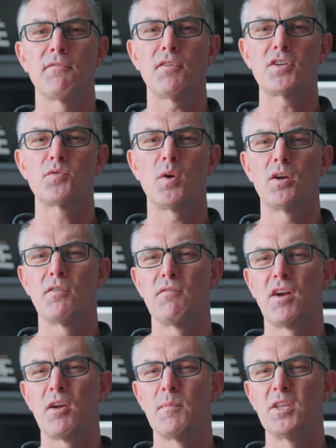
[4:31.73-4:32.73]
a freshwater
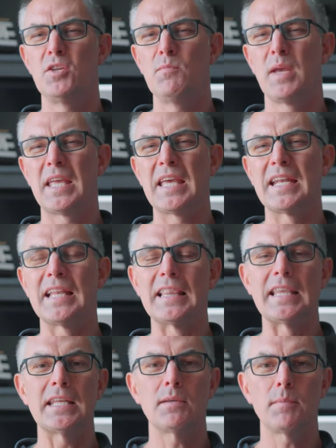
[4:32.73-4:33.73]
environment, you may get a
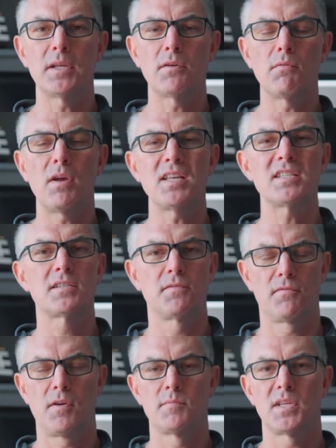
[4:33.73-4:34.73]
little bit of rust
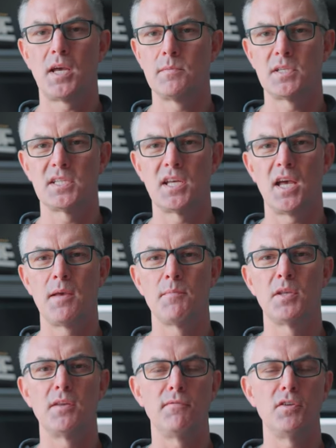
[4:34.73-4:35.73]
from time to time,
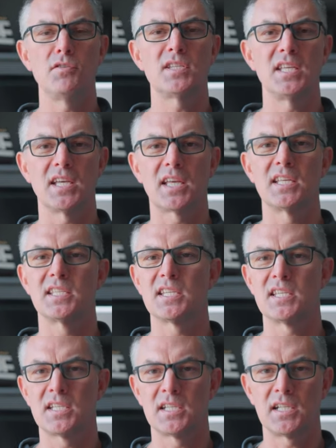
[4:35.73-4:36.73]
but if you see it
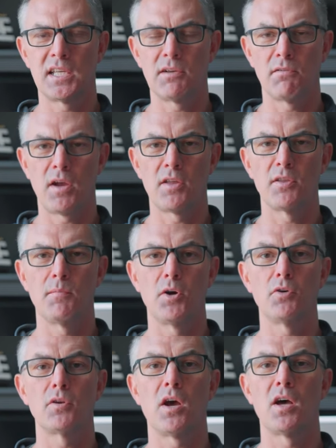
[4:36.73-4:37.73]
consistently around the
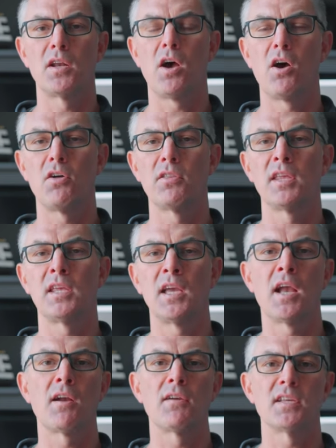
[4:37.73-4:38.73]
boat on all
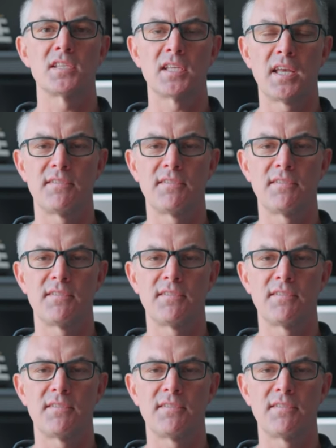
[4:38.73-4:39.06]
the areas that